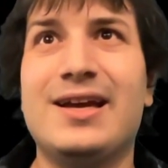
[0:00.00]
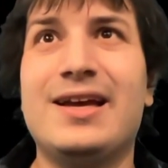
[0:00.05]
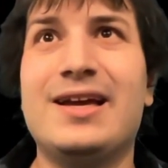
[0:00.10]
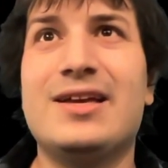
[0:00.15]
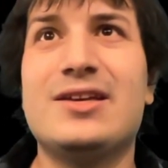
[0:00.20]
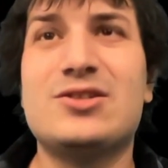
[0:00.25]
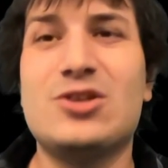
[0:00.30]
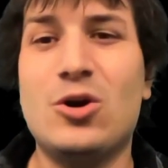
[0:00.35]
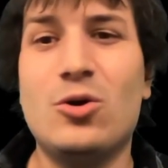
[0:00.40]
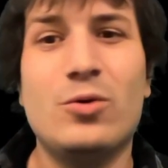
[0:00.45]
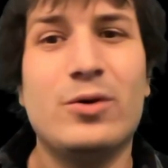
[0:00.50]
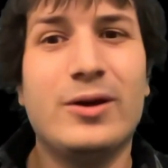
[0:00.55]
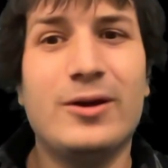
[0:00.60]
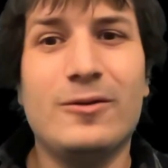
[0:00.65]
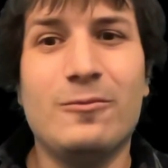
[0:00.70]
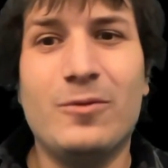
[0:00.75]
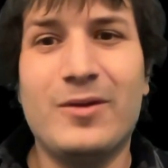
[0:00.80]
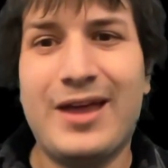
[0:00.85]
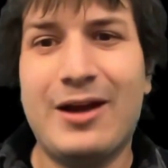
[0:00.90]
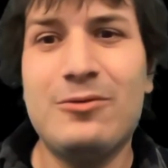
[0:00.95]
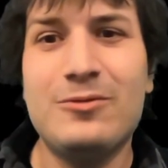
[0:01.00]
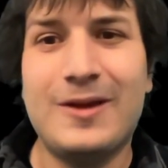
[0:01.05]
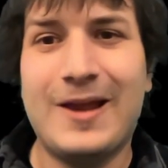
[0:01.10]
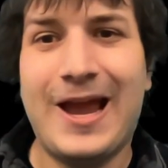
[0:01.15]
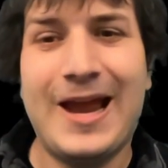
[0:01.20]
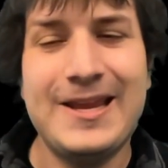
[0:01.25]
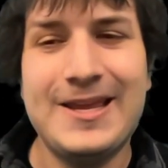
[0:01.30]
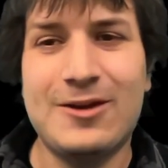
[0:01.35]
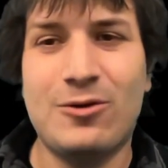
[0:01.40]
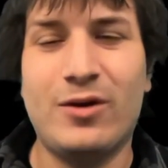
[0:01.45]
So without
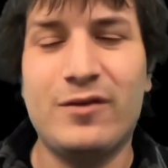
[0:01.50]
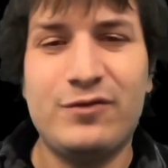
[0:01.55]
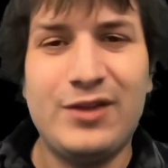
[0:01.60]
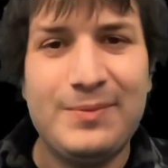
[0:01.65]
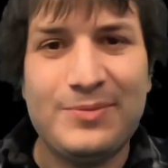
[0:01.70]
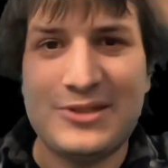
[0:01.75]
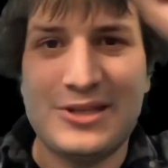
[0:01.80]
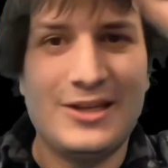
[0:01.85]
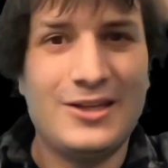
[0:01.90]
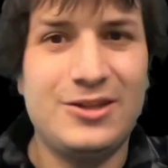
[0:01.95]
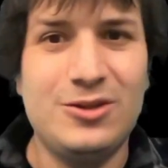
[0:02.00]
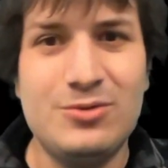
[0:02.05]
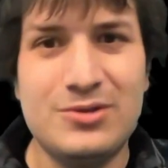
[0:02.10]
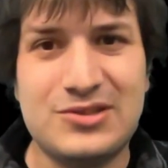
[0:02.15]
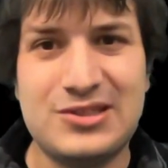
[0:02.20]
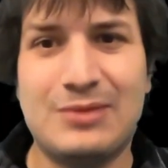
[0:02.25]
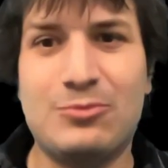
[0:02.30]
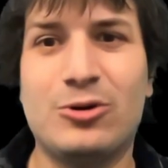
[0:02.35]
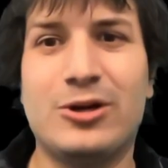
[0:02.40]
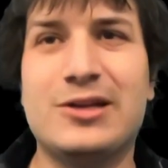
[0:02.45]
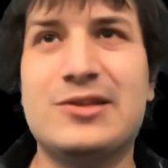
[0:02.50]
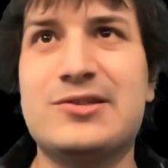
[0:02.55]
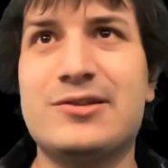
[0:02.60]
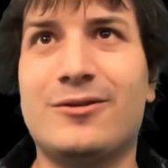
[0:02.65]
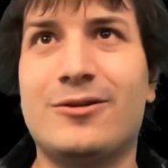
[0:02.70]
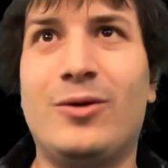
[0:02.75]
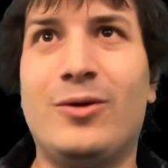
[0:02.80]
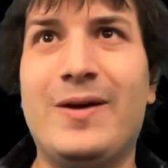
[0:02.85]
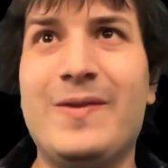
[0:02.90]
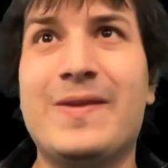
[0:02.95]
any coin flips, u is somewhere in 0,
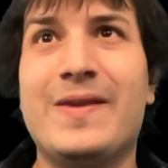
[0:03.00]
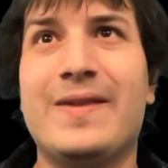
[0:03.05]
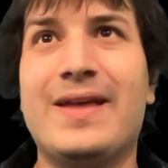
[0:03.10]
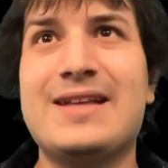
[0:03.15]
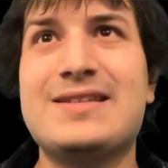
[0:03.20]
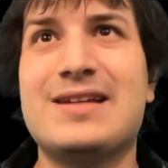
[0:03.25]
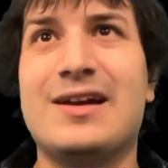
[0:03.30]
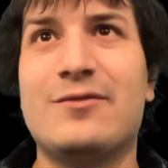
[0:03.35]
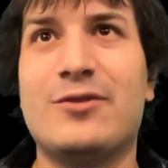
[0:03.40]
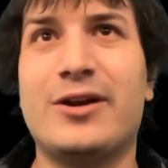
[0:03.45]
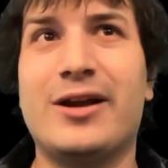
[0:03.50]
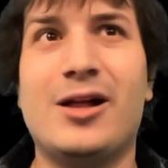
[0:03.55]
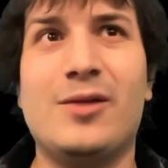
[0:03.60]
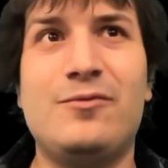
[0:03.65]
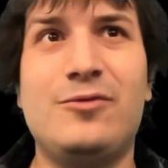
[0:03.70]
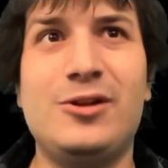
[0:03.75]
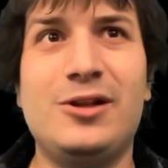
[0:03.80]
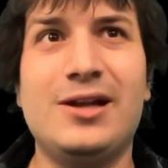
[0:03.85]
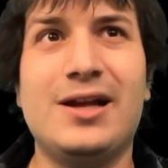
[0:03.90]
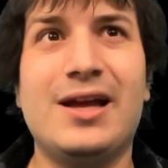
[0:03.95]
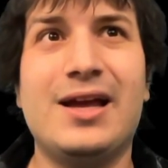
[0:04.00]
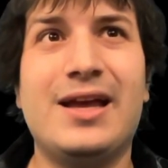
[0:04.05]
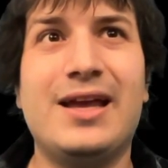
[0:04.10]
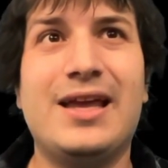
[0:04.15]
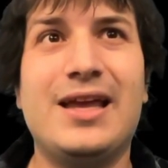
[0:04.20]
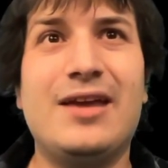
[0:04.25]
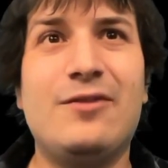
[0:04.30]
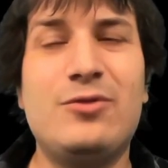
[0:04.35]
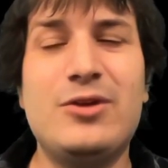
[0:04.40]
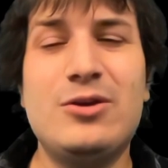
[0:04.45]
1. That's not very helpful.
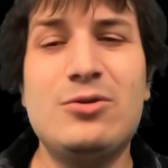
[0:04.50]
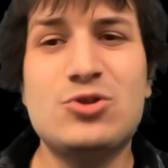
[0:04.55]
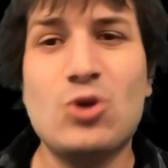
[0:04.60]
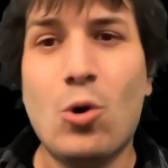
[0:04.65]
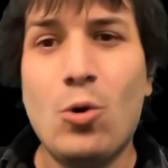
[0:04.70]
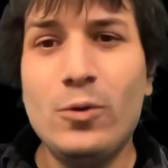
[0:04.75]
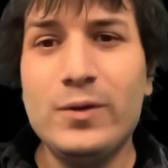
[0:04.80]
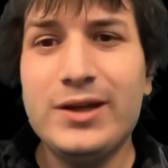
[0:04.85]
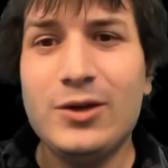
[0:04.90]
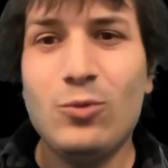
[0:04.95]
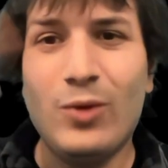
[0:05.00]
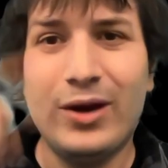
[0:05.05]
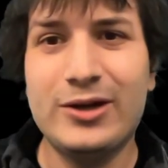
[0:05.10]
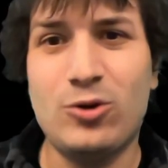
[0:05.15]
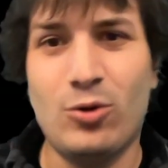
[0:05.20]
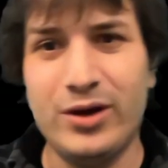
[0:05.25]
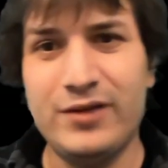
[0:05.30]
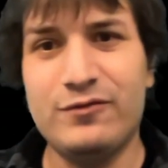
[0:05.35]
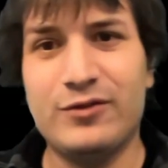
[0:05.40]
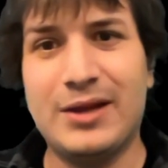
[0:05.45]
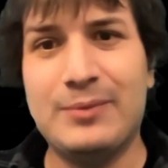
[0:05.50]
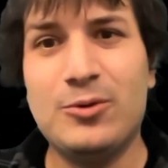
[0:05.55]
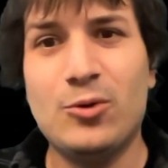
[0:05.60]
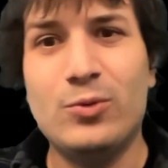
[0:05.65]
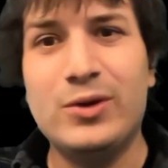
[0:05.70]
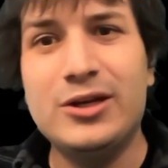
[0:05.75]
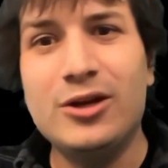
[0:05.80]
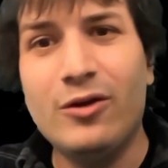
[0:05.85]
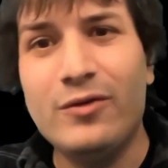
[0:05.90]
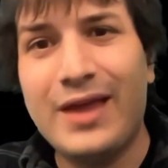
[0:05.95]
If we use only one coin flip,
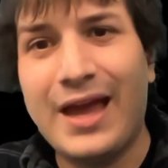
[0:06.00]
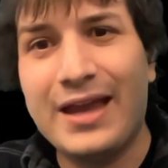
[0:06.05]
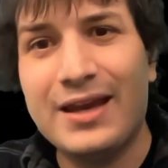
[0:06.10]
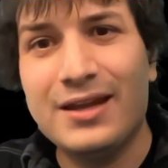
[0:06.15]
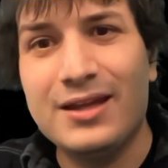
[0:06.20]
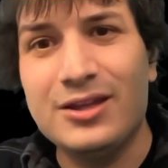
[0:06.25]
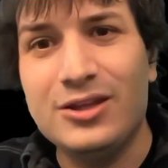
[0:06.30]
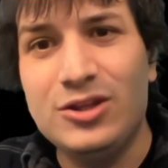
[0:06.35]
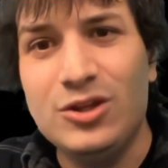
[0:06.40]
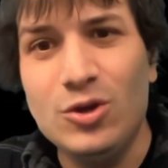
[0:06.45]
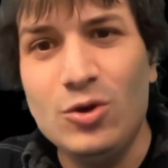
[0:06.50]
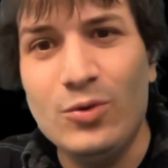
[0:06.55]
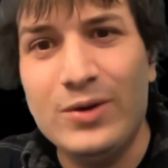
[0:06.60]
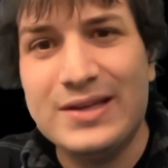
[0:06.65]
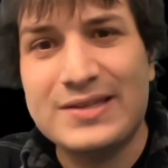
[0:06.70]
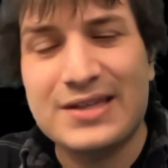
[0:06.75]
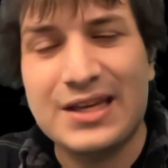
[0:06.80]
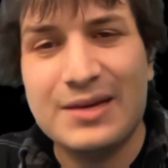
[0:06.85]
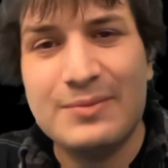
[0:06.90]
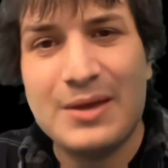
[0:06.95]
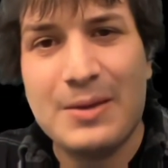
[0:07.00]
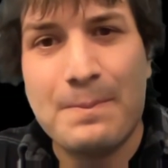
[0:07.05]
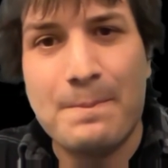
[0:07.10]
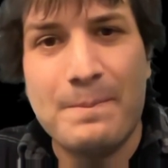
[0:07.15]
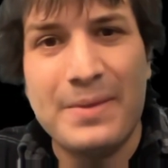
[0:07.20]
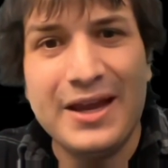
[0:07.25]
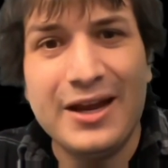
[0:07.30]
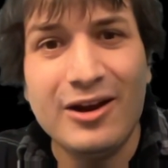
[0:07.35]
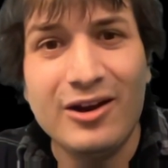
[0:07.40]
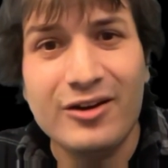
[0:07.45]
we know that u is going to be
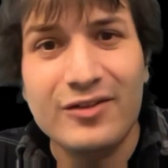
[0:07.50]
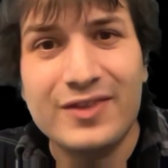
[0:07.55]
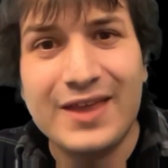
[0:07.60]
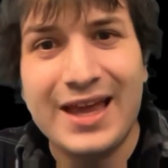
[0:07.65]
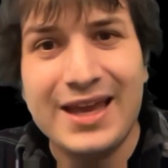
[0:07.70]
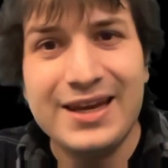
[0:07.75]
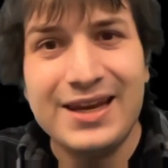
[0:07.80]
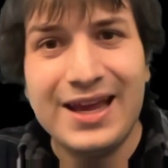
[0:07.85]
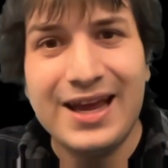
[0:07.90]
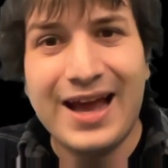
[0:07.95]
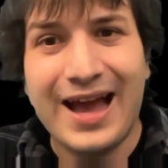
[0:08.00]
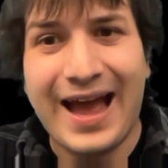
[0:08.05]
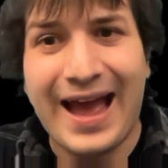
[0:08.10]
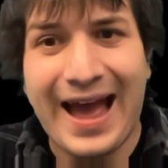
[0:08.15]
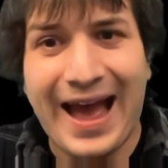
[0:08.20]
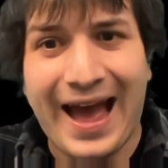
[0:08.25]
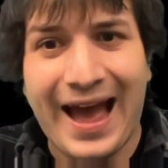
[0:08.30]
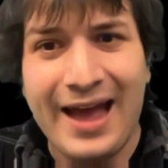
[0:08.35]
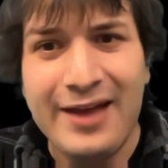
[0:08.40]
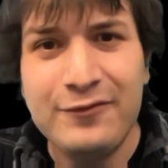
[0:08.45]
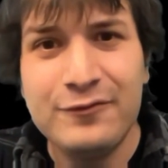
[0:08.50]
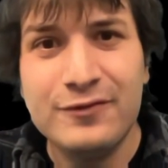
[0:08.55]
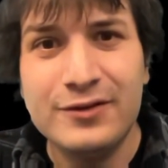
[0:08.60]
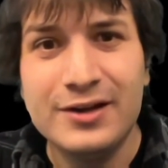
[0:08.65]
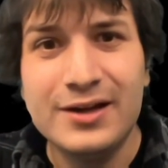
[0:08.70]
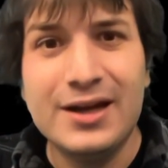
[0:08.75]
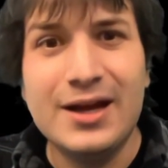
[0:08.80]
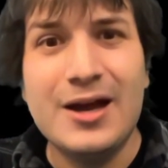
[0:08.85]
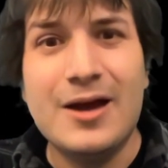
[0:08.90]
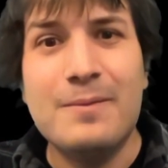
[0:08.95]
bigger than a half,
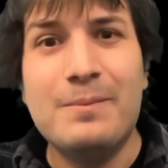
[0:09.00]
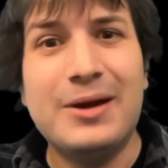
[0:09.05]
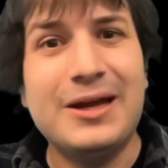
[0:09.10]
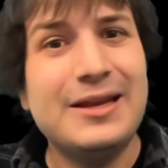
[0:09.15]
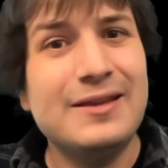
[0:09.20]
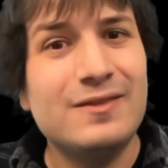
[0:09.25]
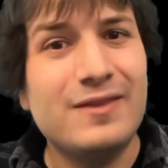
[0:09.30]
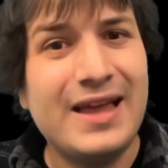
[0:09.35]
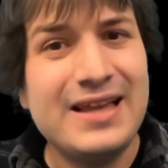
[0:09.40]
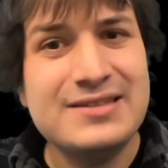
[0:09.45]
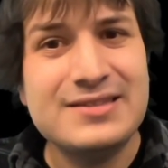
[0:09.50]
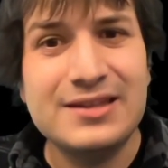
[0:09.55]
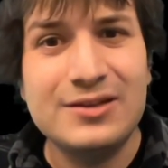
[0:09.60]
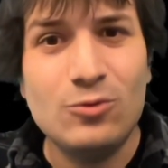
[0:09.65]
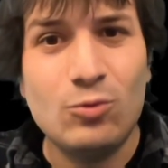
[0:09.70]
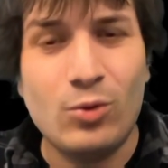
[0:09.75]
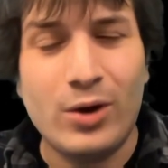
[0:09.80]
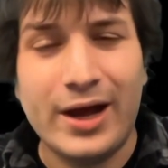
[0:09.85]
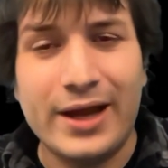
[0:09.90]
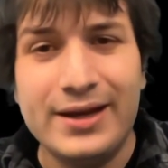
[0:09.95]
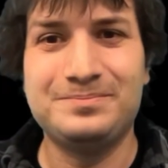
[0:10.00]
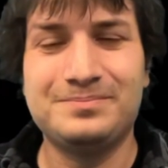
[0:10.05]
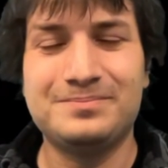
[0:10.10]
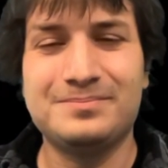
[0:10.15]
but less than 1.